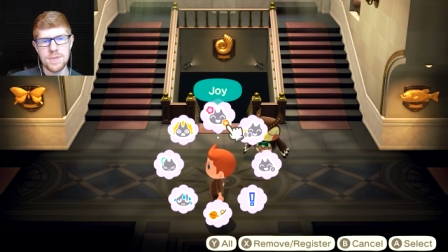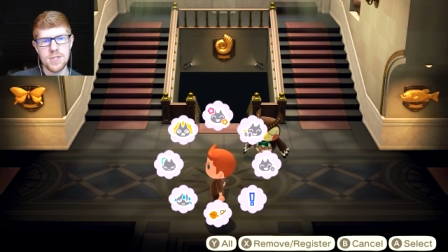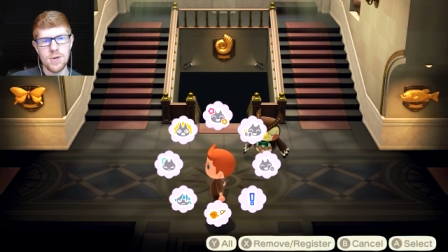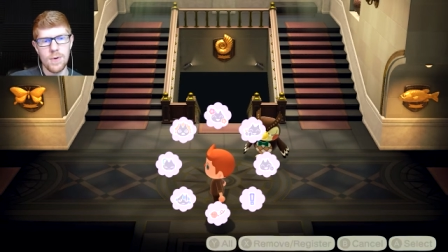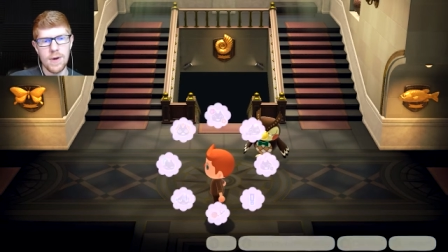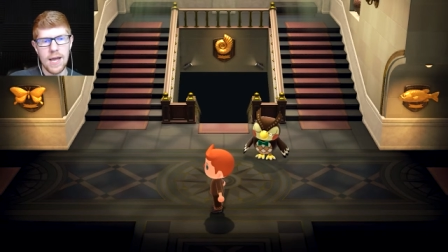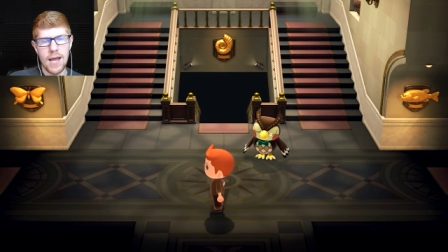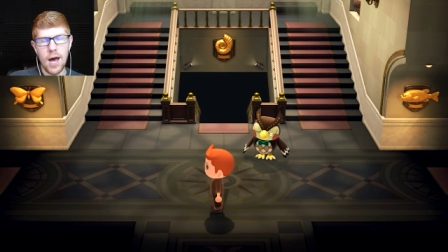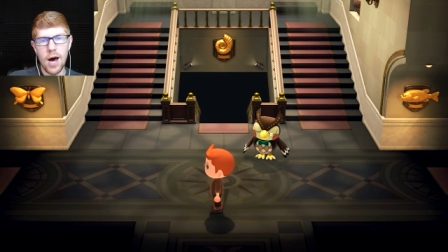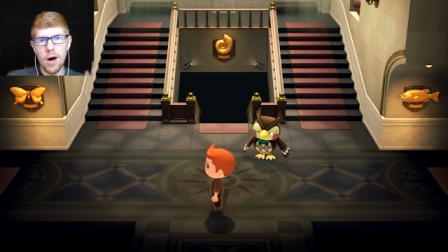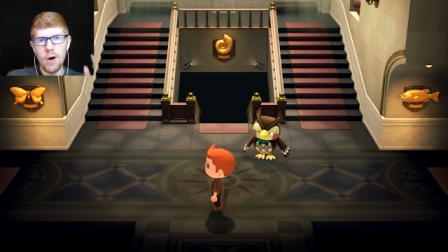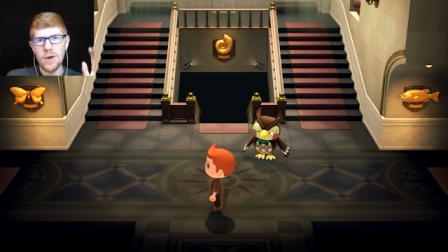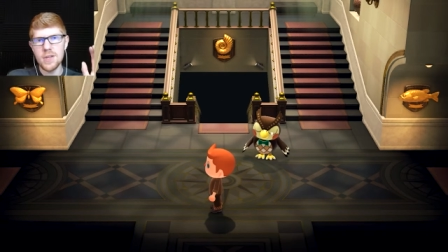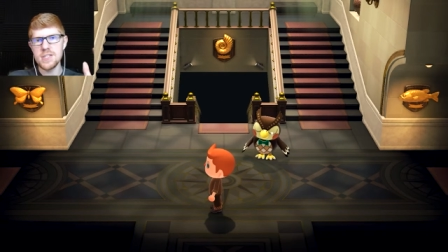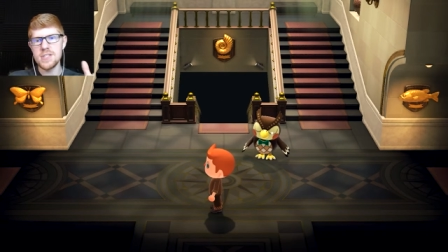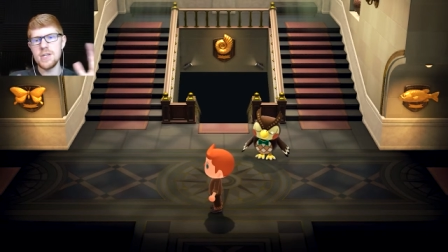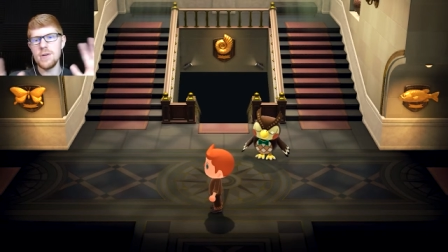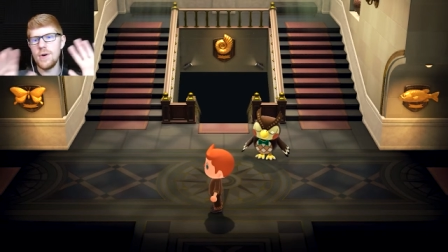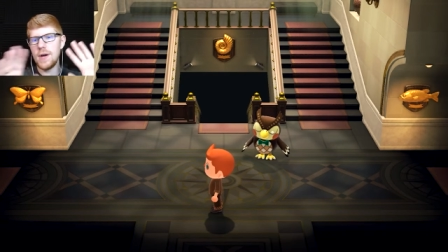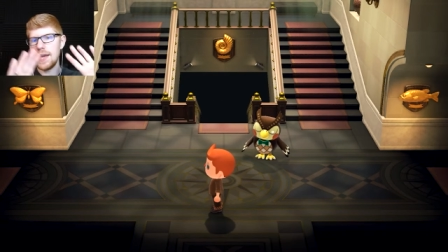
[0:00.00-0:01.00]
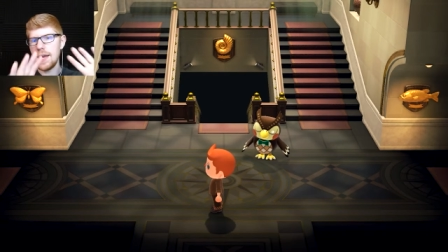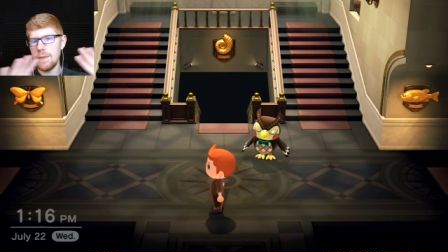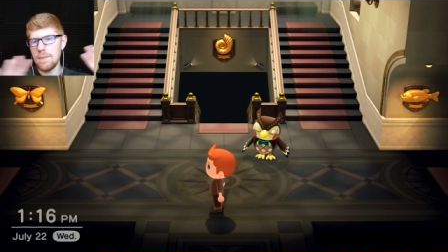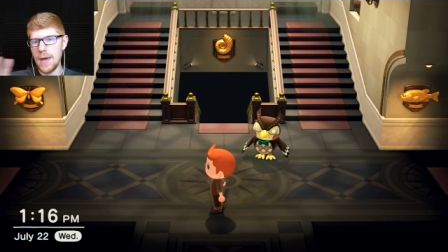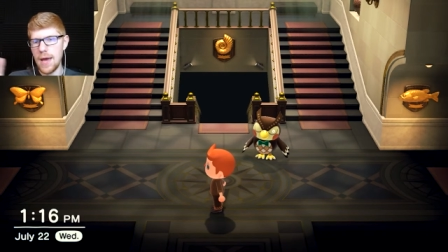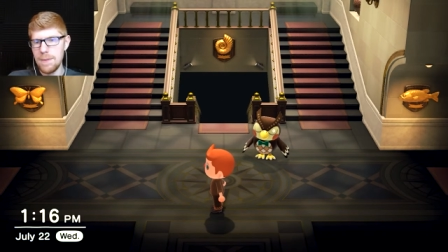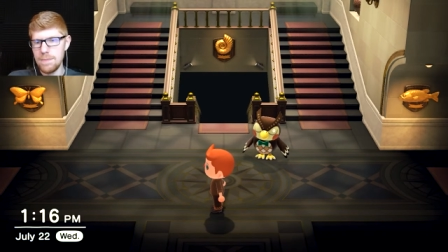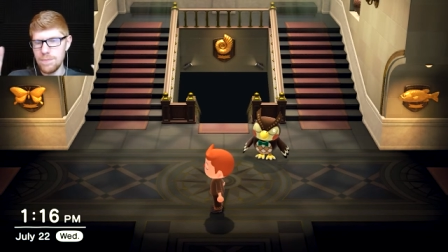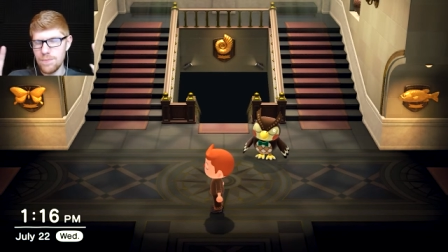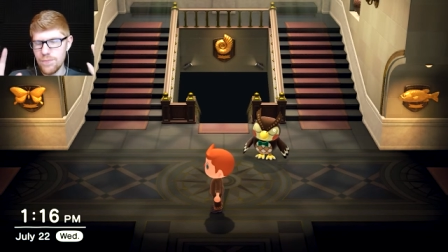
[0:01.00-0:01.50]
So what I always do, and I'm
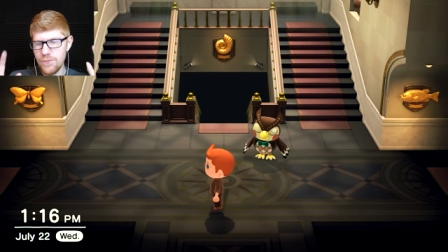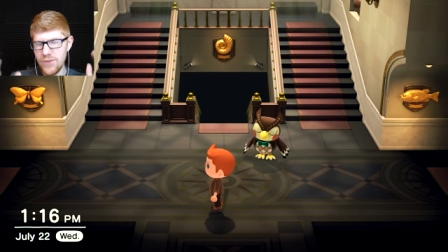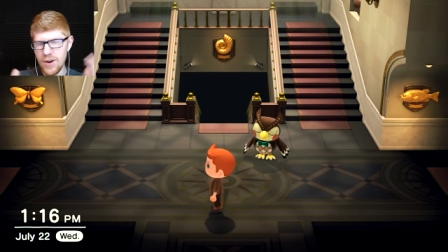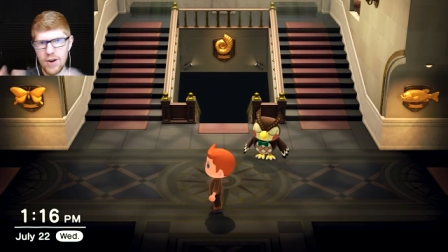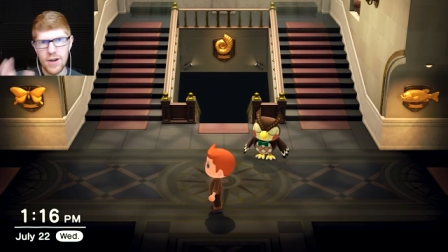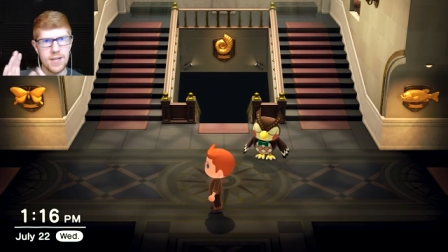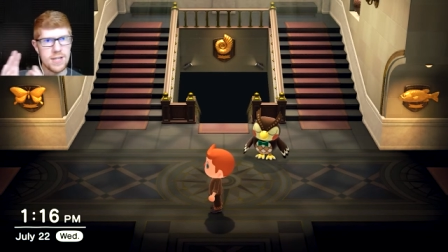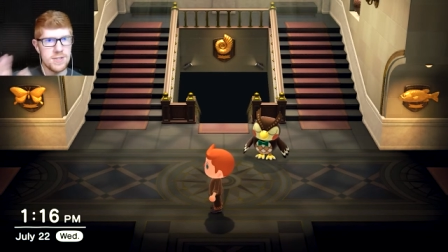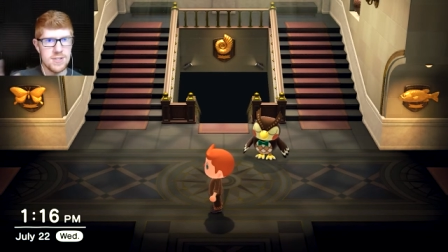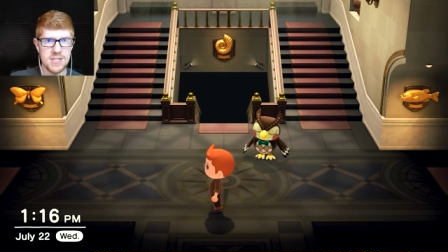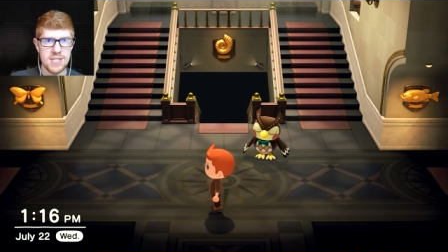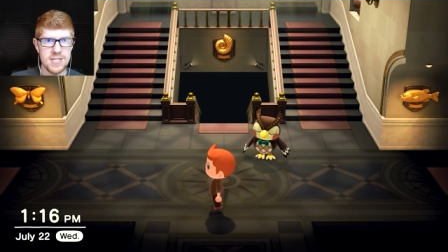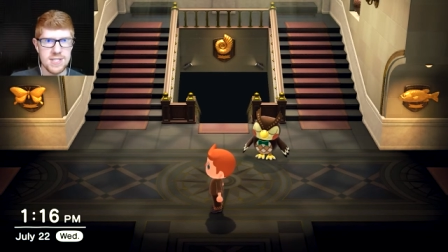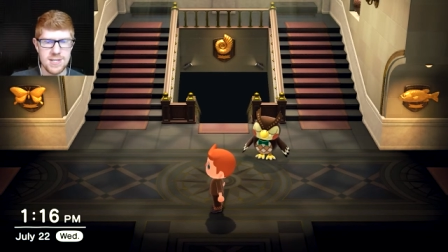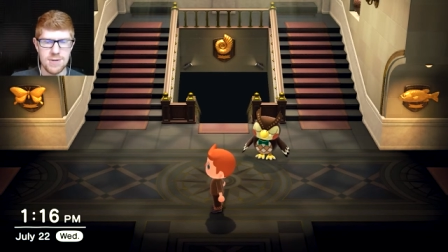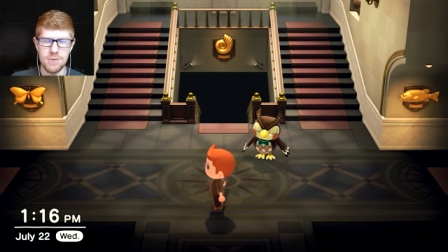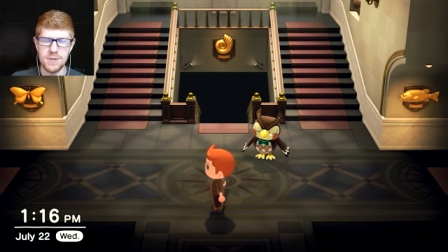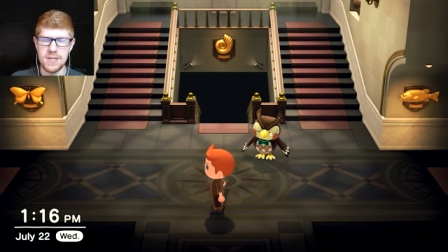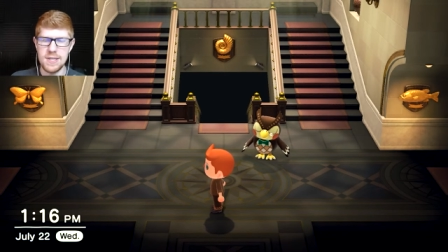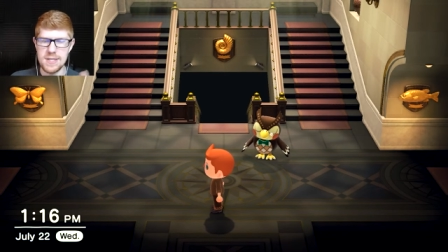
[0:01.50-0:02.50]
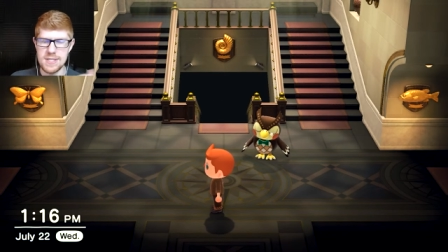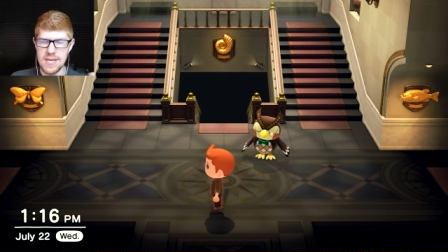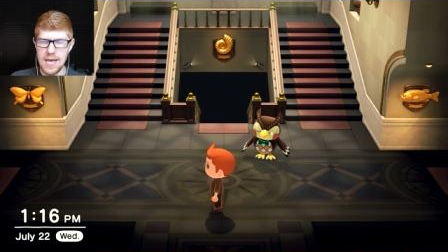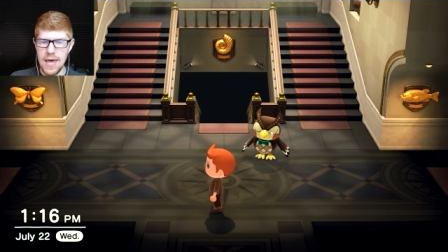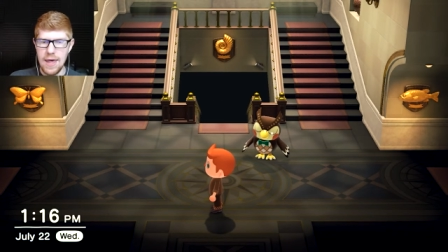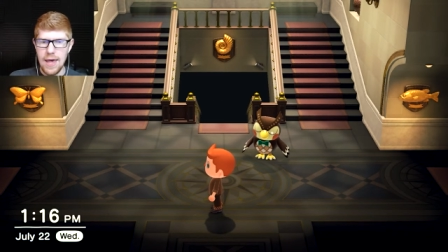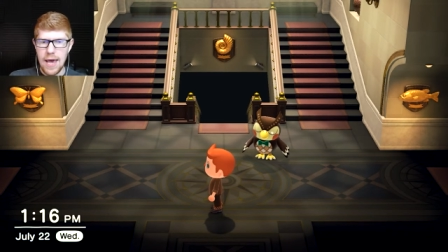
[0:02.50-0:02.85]
I'm very consistent with this,